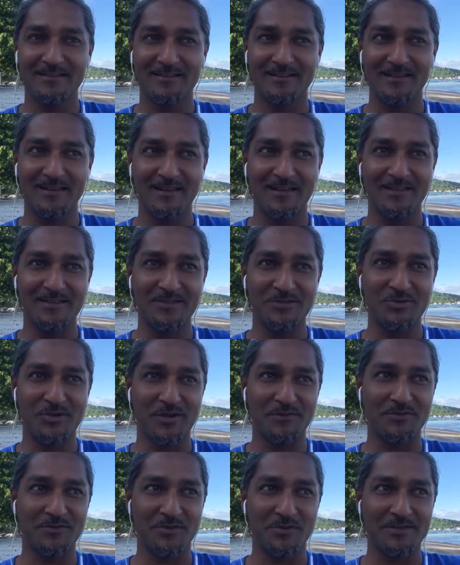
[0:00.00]
And you
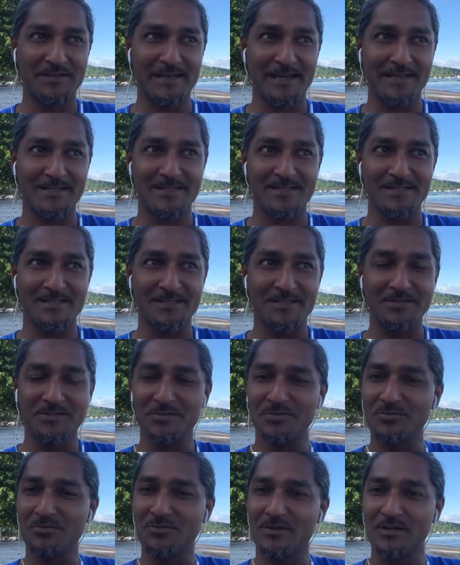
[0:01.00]
have the audacity
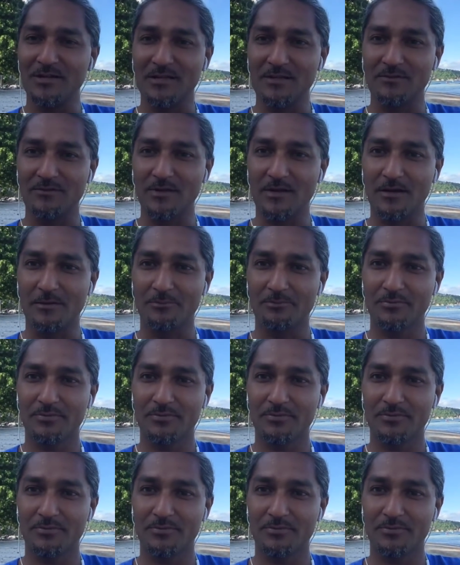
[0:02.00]
to want to give up.